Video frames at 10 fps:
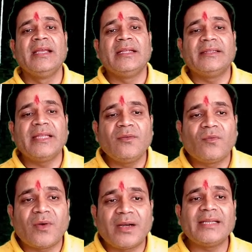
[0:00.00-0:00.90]
then
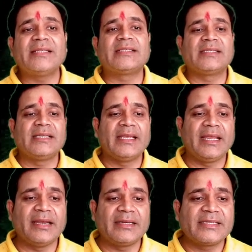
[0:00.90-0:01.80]
what is
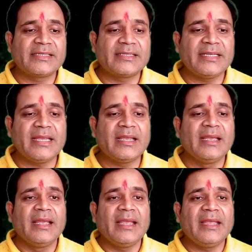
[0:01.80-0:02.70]
here? See,
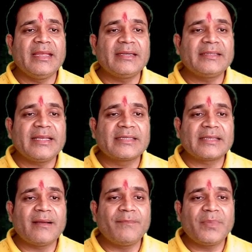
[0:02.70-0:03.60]
here the
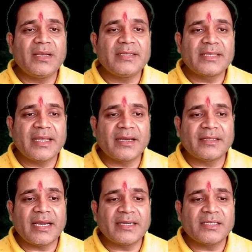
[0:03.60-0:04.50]
example is here.
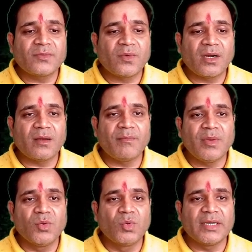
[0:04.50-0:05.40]
That is what?
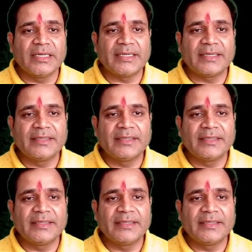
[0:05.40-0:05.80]
Mucor.